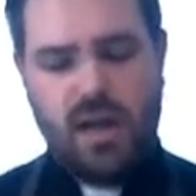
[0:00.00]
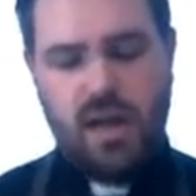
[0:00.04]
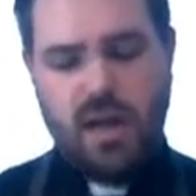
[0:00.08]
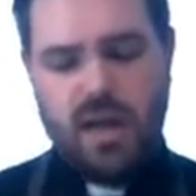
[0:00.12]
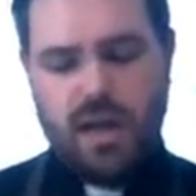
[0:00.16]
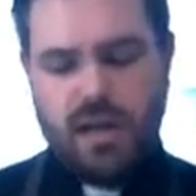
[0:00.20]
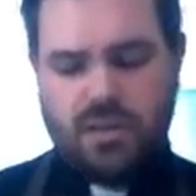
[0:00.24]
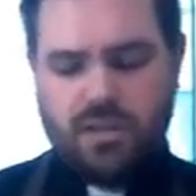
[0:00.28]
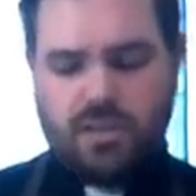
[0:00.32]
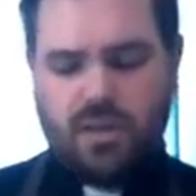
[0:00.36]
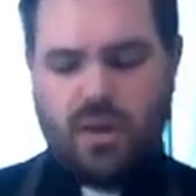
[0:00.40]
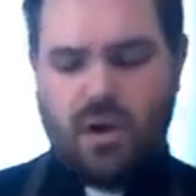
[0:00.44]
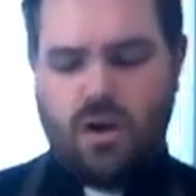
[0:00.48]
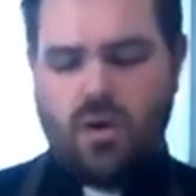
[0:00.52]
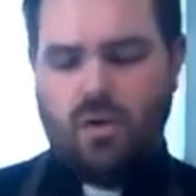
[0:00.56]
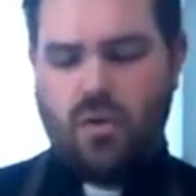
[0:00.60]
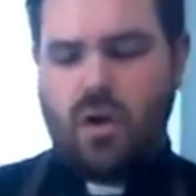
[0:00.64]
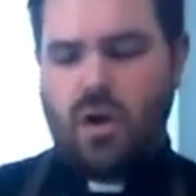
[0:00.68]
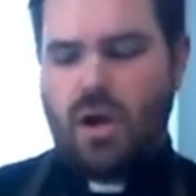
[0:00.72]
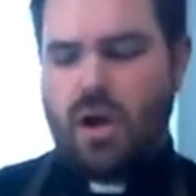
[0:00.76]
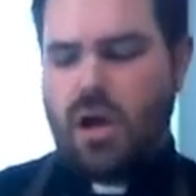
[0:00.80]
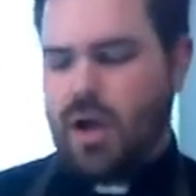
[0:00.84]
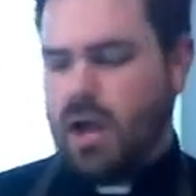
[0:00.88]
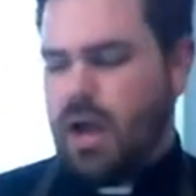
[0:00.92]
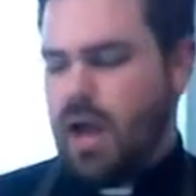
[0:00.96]
So
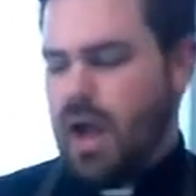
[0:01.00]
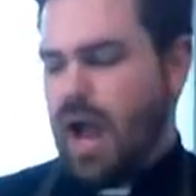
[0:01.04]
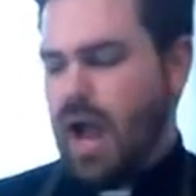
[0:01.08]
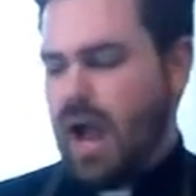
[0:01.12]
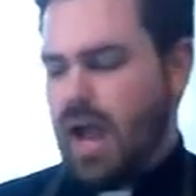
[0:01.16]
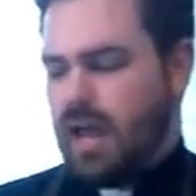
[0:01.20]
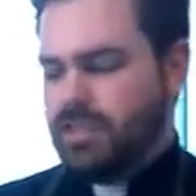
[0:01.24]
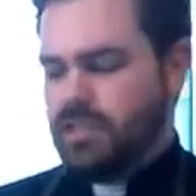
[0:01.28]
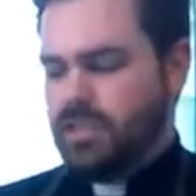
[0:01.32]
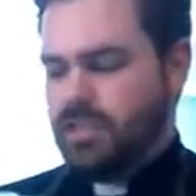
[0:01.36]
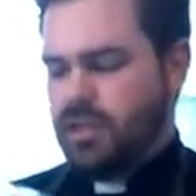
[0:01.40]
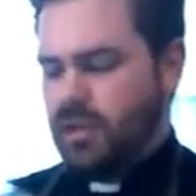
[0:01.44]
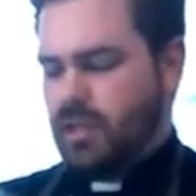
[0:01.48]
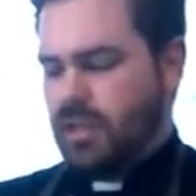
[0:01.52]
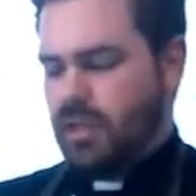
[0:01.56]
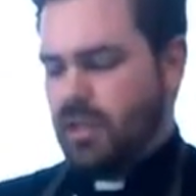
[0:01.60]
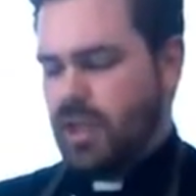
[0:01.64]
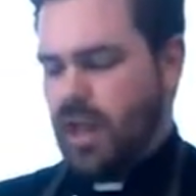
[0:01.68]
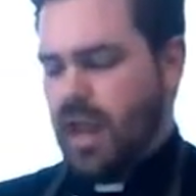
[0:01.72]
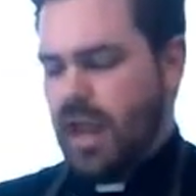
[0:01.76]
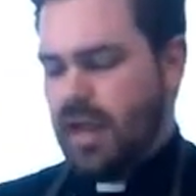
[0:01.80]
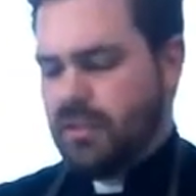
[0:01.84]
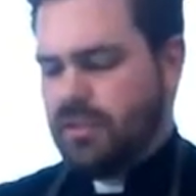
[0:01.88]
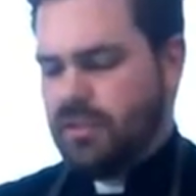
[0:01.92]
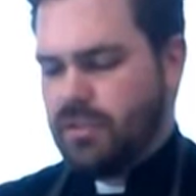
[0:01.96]
I generally
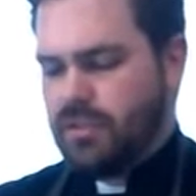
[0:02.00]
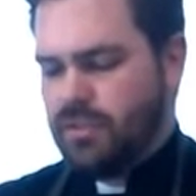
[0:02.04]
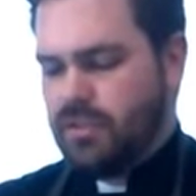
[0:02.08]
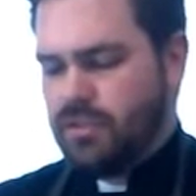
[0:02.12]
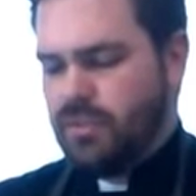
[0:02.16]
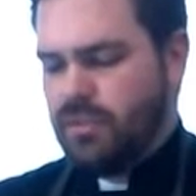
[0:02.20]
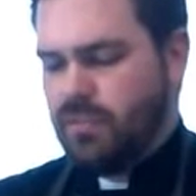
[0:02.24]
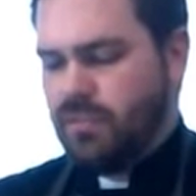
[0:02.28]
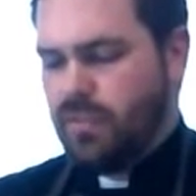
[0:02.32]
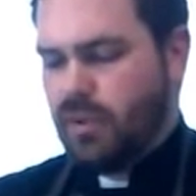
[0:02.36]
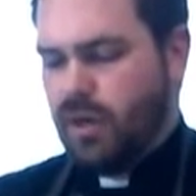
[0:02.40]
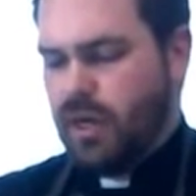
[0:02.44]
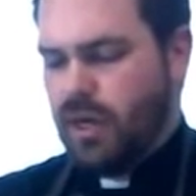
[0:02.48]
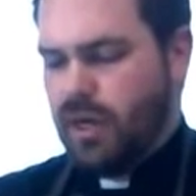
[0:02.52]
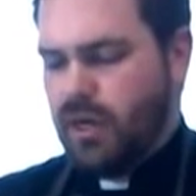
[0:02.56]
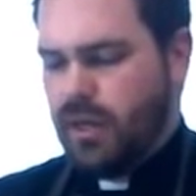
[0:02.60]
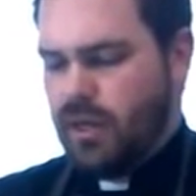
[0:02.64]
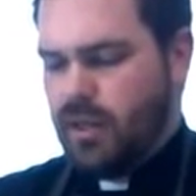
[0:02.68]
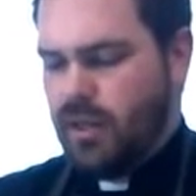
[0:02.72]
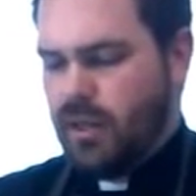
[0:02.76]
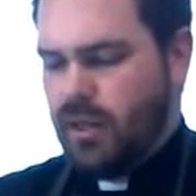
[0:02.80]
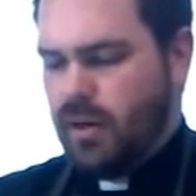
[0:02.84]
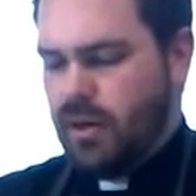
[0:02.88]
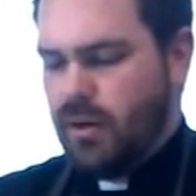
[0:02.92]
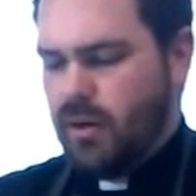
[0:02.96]
like to bring it
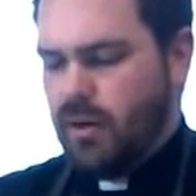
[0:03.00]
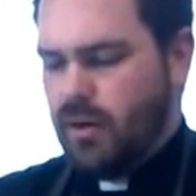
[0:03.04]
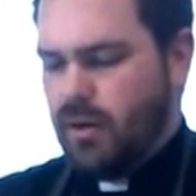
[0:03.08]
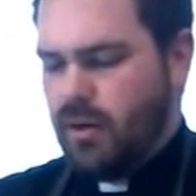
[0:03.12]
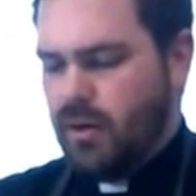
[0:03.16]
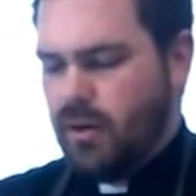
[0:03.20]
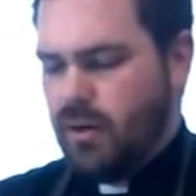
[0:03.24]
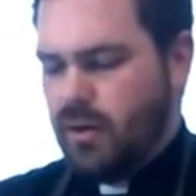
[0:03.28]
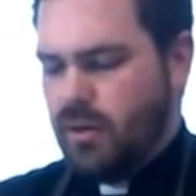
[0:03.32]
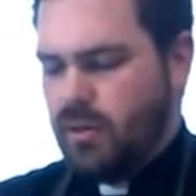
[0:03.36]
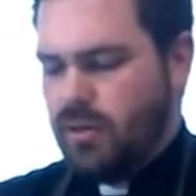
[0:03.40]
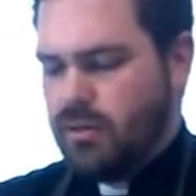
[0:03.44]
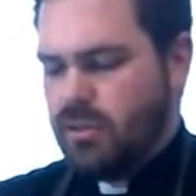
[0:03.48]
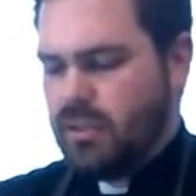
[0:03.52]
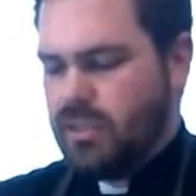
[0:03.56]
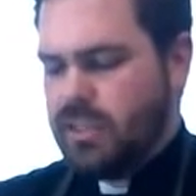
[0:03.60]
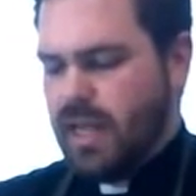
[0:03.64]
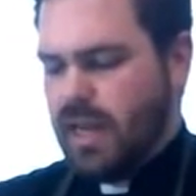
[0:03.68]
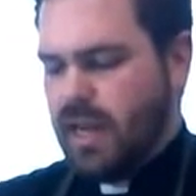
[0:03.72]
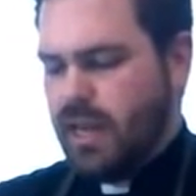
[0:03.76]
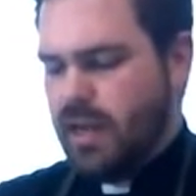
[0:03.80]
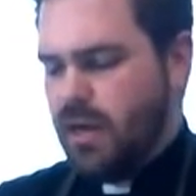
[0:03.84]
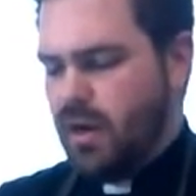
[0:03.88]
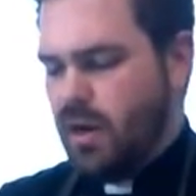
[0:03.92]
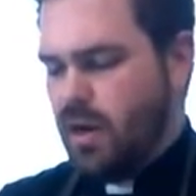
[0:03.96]
here, set
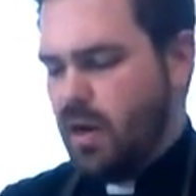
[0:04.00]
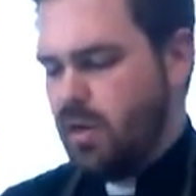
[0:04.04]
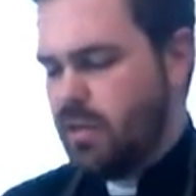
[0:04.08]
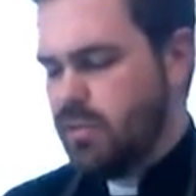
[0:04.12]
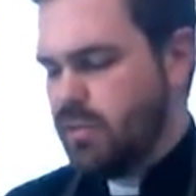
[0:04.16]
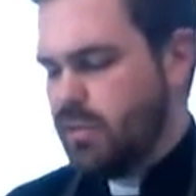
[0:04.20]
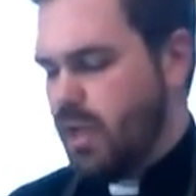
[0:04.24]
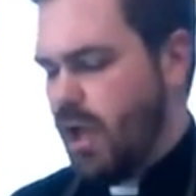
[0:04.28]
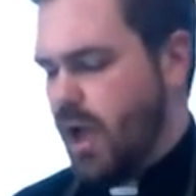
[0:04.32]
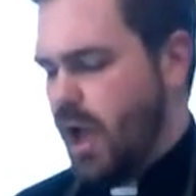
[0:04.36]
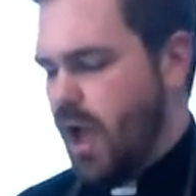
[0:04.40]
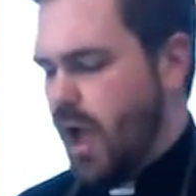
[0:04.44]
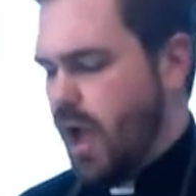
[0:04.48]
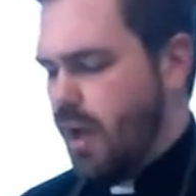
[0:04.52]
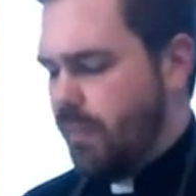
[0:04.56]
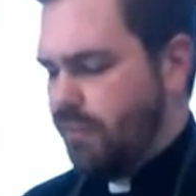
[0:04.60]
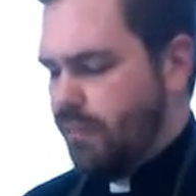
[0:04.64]
it on top,